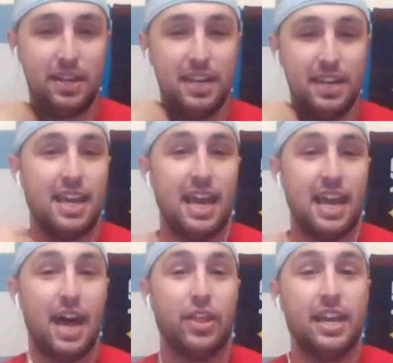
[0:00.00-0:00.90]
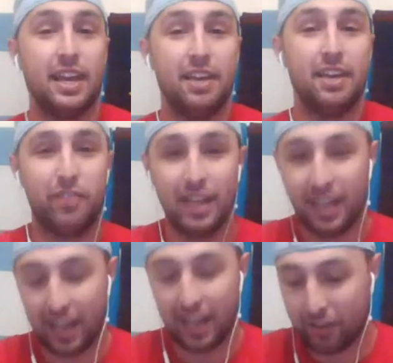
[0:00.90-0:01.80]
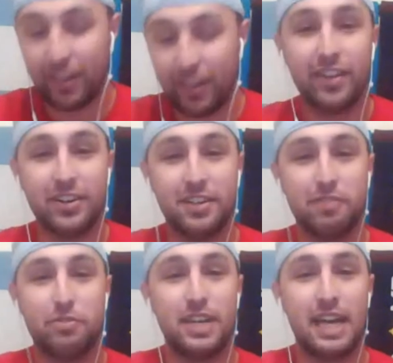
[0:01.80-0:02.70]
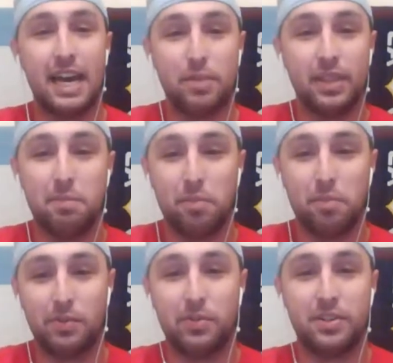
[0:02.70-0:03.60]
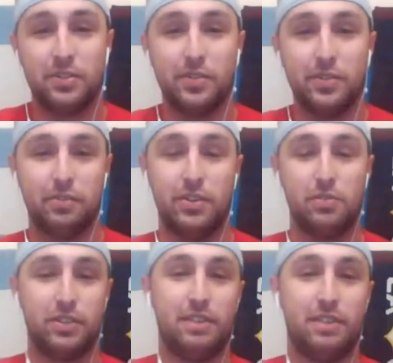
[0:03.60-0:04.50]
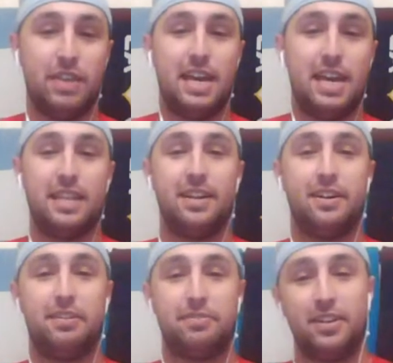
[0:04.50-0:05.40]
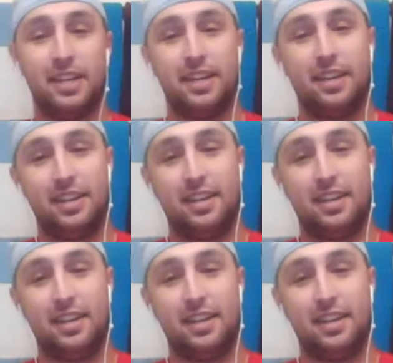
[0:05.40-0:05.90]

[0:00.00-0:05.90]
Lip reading: I mean, I think if all that other stuff wouldn't have happened, they probably would have sold Defoe if they had that offer.